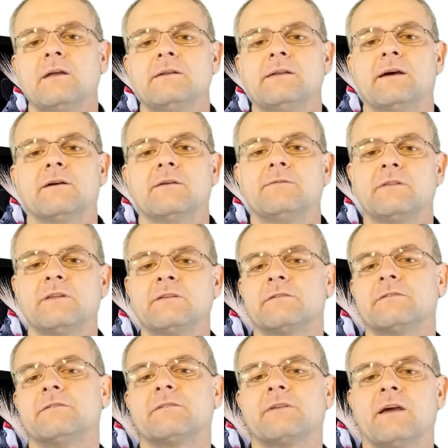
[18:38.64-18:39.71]
Now, if you think
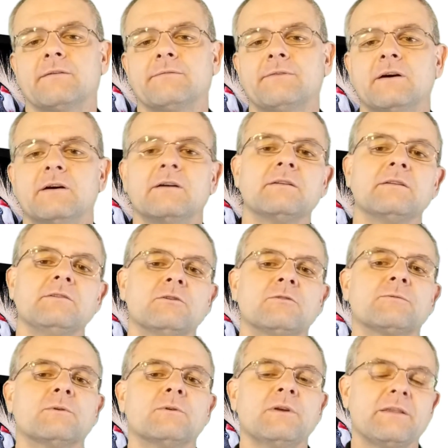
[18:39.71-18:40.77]
this is kind of fun,
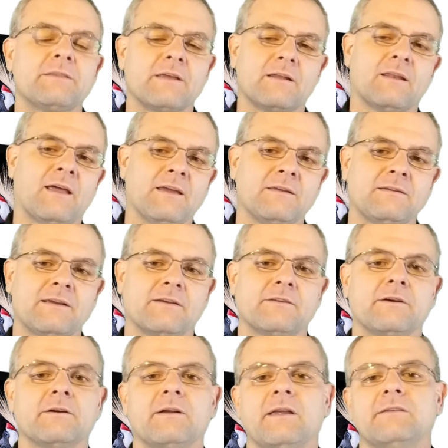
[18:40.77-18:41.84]
useful, hit that like down
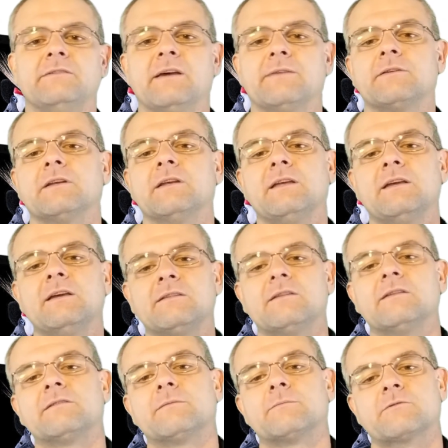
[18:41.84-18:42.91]
there, and definitely hit
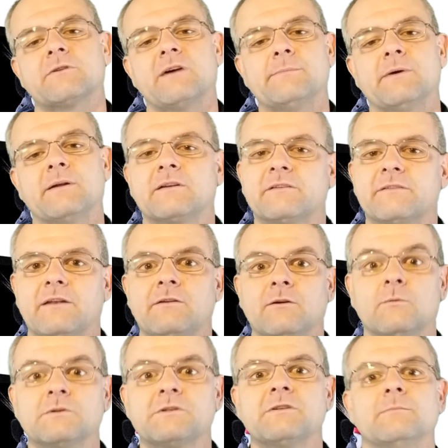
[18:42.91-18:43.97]
the subscribe button, because I
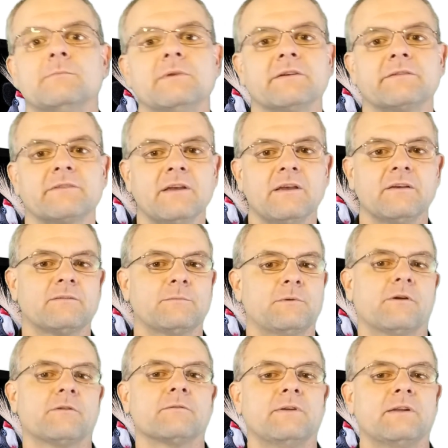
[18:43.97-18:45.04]
don't want you to miss some of
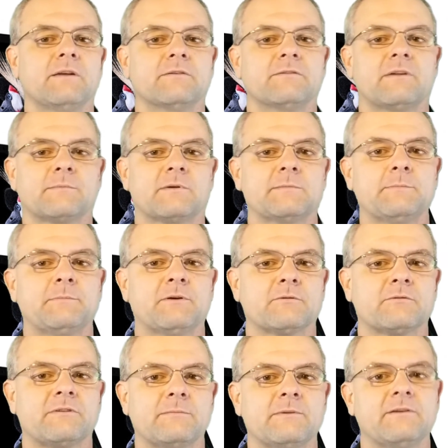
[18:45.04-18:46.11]
the other videos I'm going to be
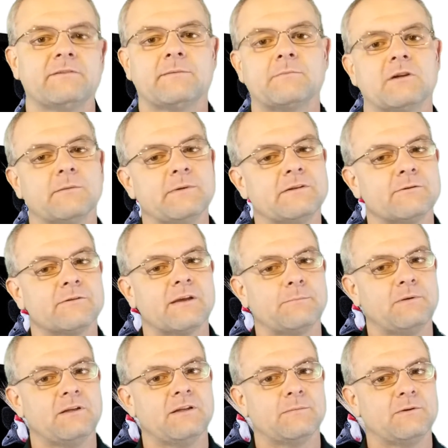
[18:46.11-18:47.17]
posting, because I'm going to be doing
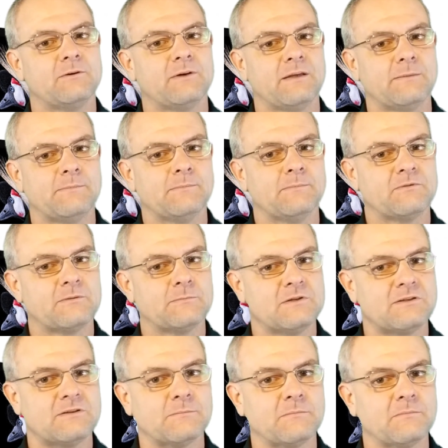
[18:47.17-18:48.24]
that PWA
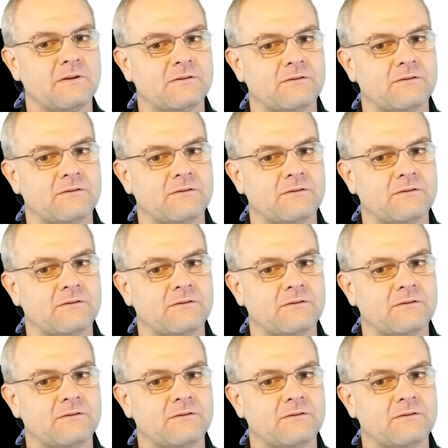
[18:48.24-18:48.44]
submission